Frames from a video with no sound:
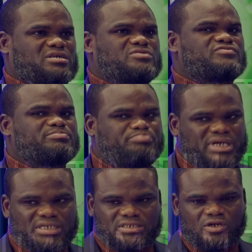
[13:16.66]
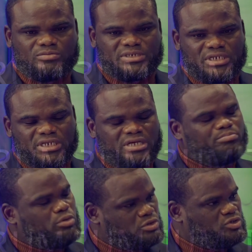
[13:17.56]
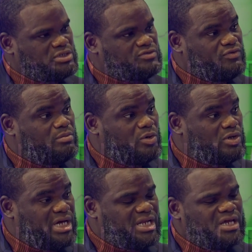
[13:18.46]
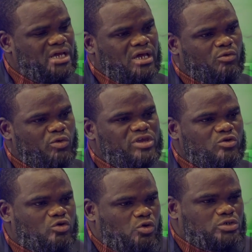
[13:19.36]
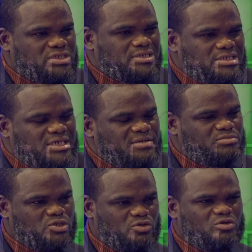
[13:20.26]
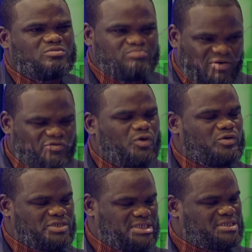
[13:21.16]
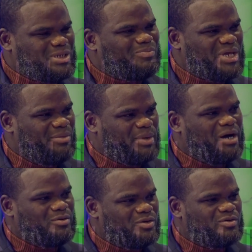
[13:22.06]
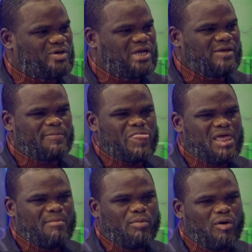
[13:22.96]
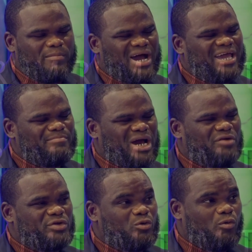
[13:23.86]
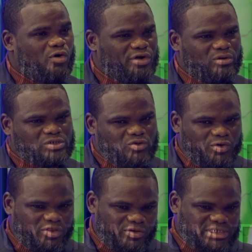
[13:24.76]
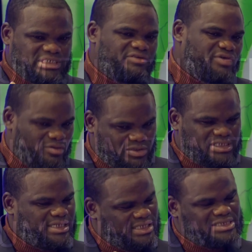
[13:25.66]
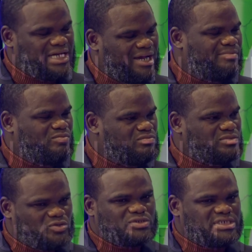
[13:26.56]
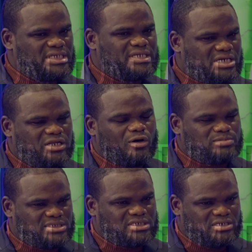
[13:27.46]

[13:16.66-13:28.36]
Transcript: of the biggest clubs in, in Portuguese football. And mm. when you coach these teams, you know, of course, there's something about you. But my, my real worry, I was going through CV and I was taking time to see the clubs, the,